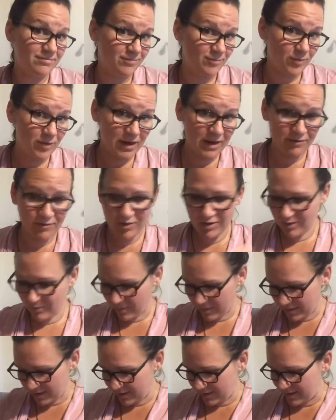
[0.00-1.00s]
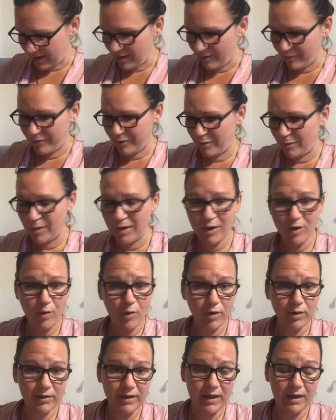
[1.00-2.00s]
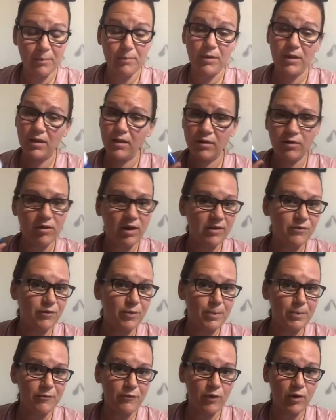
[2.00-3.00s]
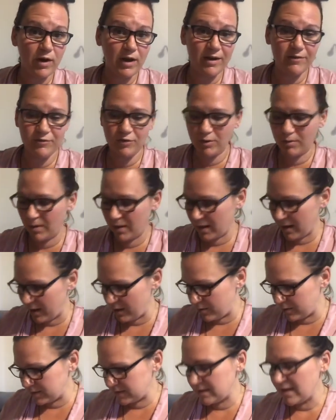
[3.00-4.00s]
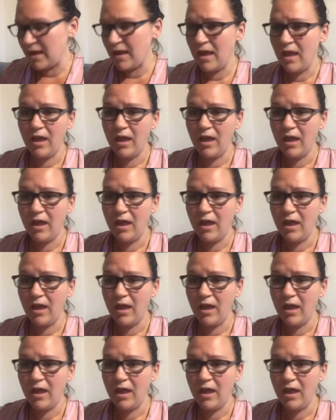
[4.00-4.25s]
whatever you want to, however you want to correlate it, but great for before and after workouts,